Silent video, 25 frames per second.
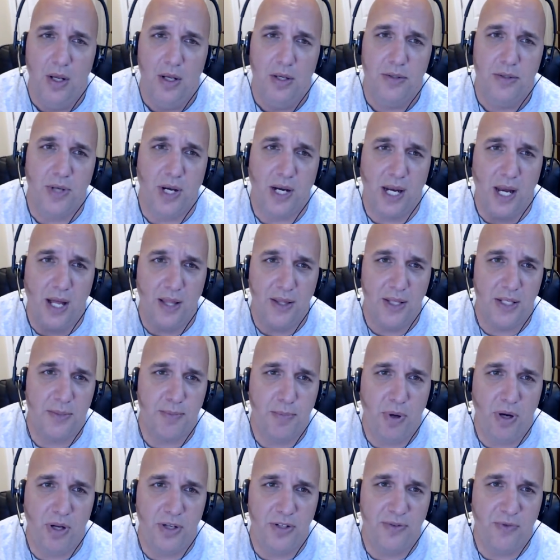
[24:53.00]
So I got this
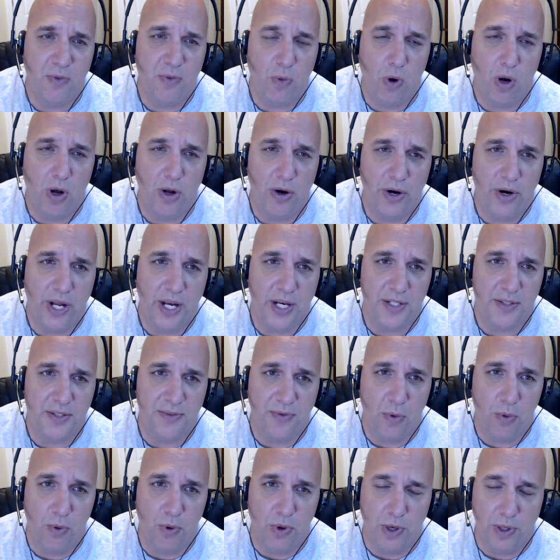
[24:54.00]
Punch
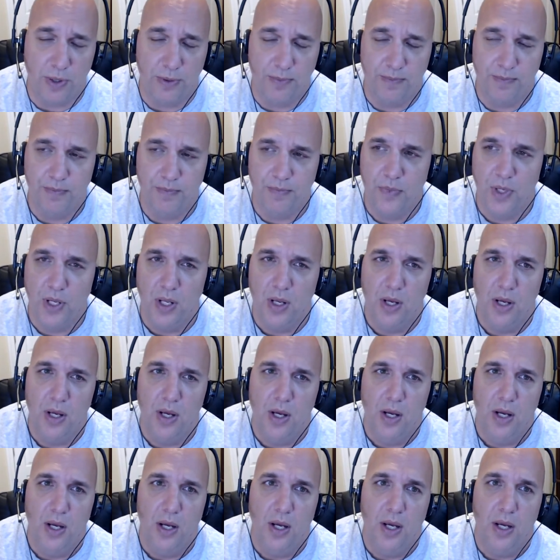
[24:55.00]
400X4.
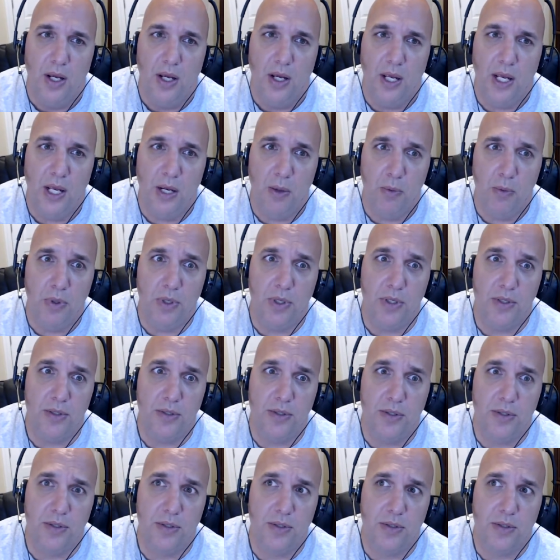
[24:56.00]
It
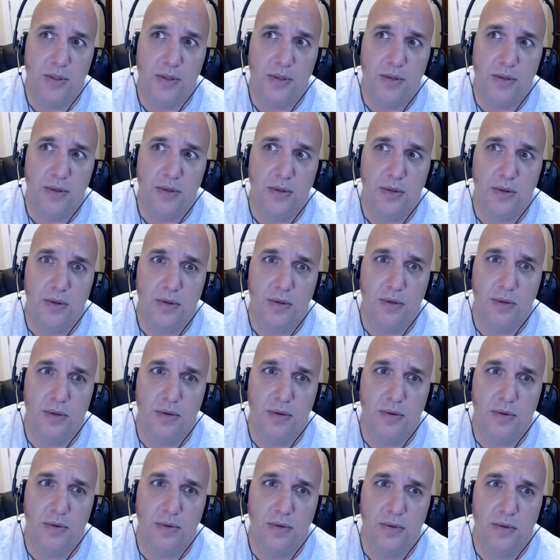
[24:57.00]
was
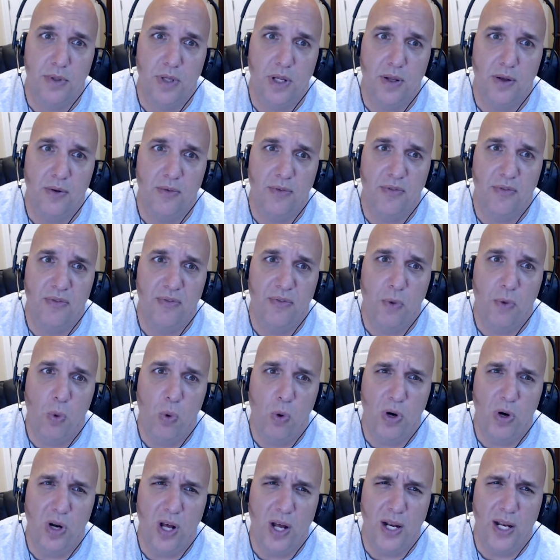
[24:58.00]

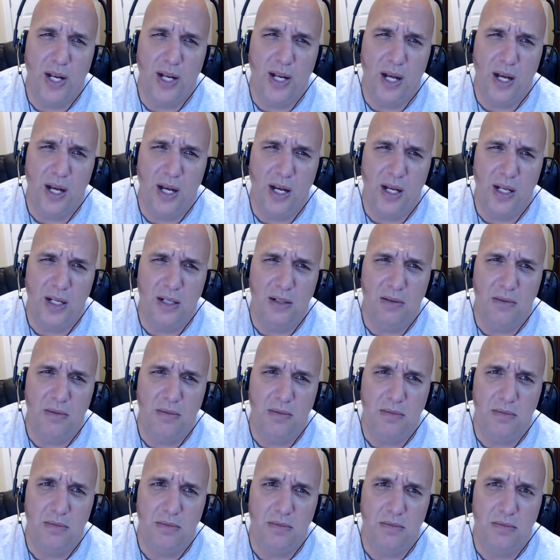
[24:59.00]
499
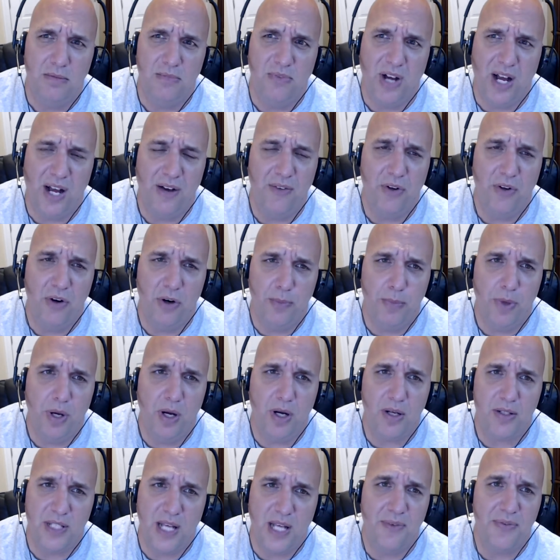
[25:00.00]
500
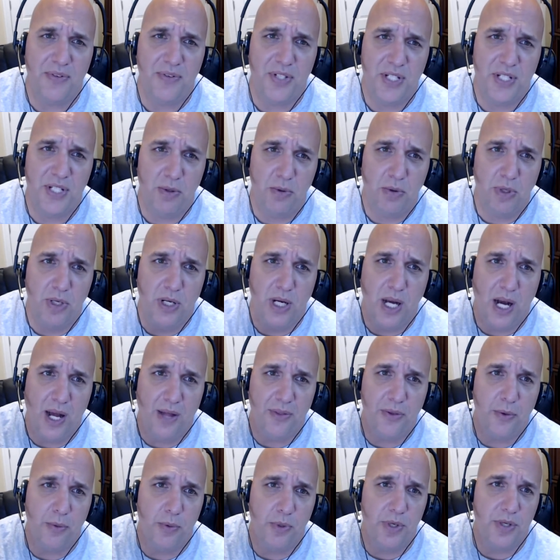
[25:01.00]
bucks. I've still
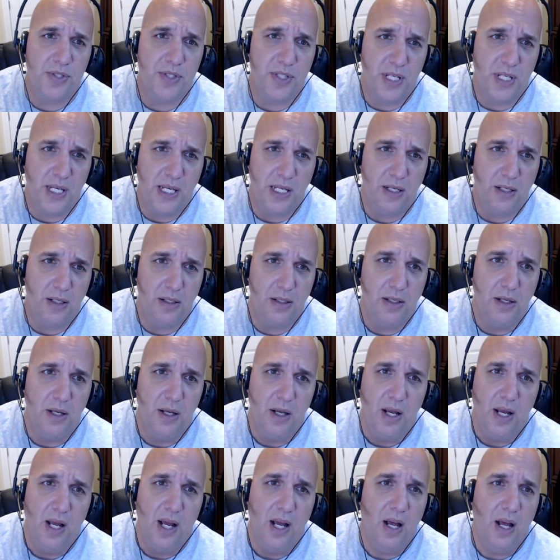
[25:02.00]
got the receipt.
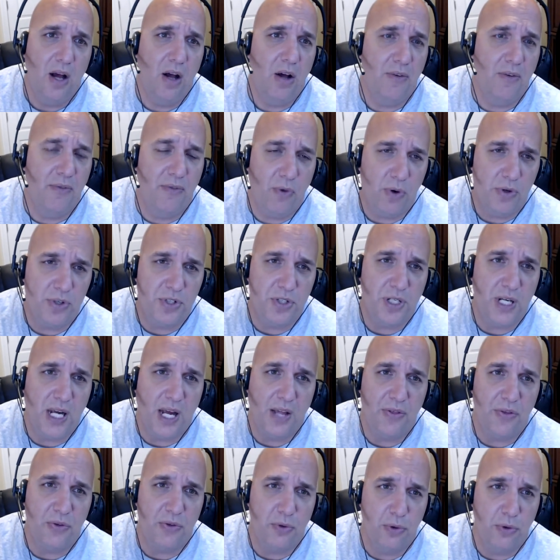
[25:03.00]
Yeah. Unfortunately,
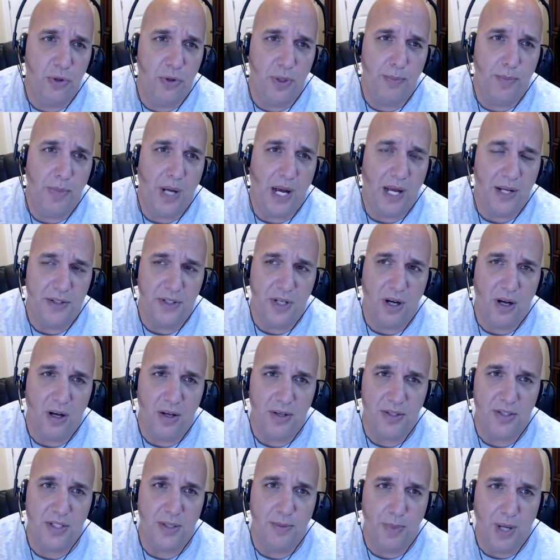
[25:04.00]
I threw the I tossed the